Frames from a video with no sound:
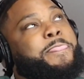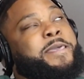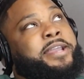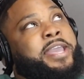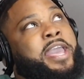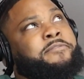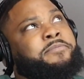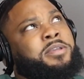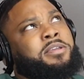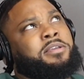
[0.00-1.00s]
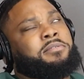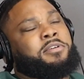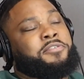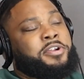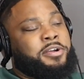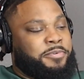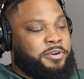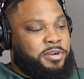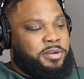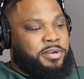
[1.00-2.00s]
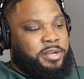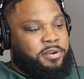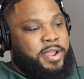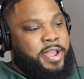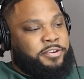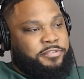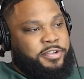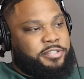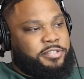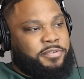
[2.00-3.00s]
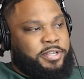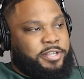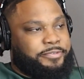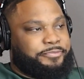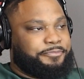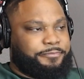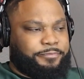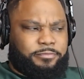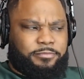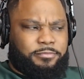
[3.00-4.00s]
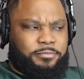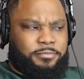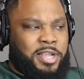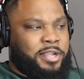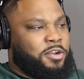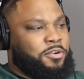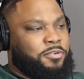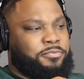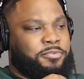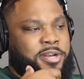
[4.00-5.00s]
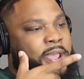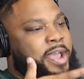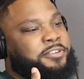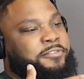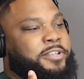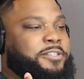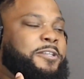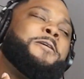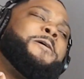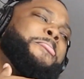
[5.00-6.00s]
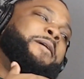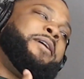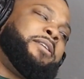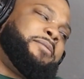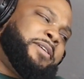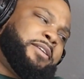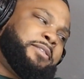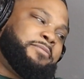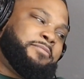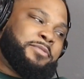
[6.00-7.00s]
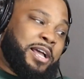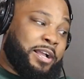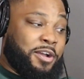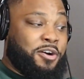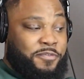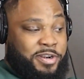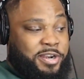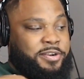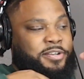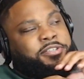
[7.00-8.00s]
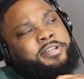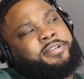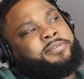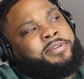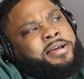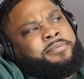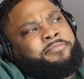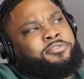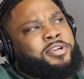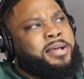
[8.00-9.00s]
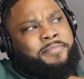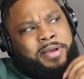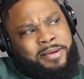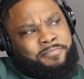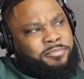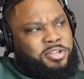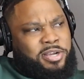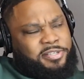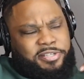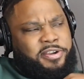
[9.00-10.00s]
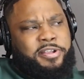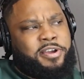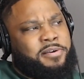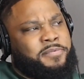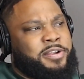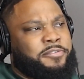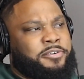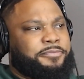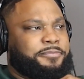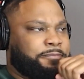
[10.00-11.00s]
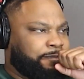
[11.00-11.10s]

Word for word: they gave me her number and her address. So then I go to the address and I'm like, I go over there and shit. I'm trying. I'm talking to security guard, whatever. Yeah.